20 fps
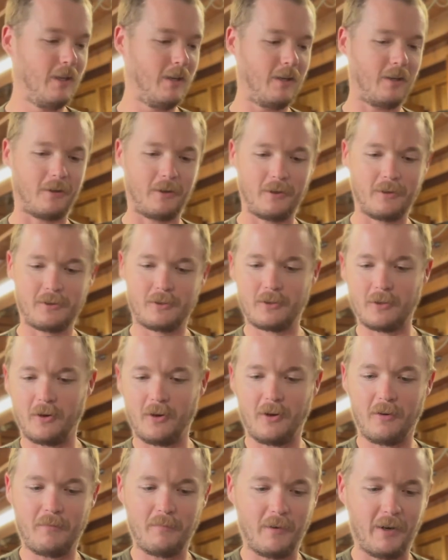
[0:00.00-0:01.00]
I'm going to show
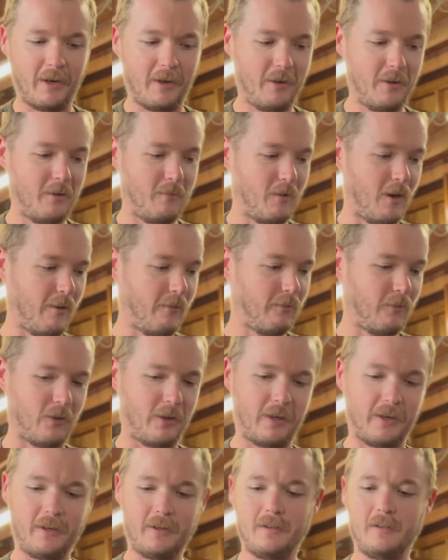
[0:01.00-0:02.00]
off my rifle
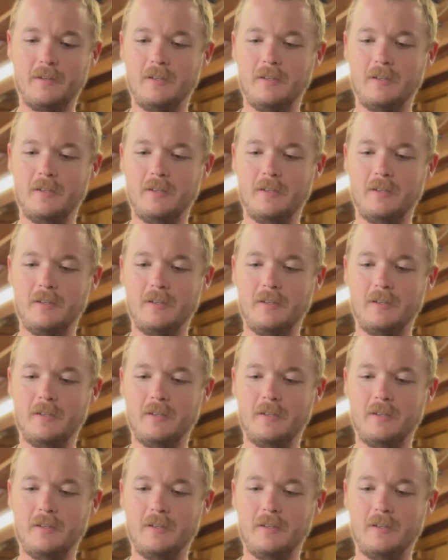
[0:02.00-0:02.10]
here.